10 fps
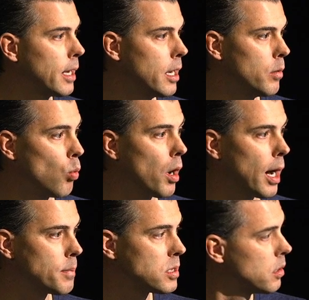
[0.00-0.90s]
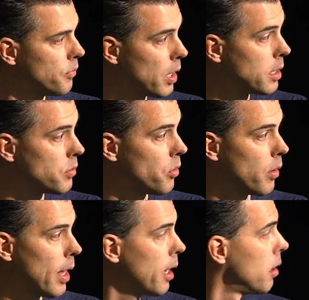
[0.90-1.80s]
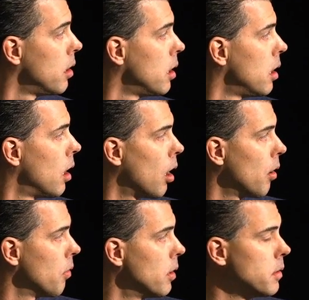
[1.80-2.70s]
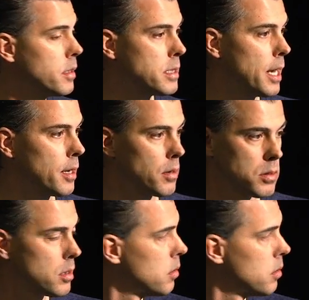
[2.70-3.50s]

and OneOps, if you guys have heard of that, are the standouts.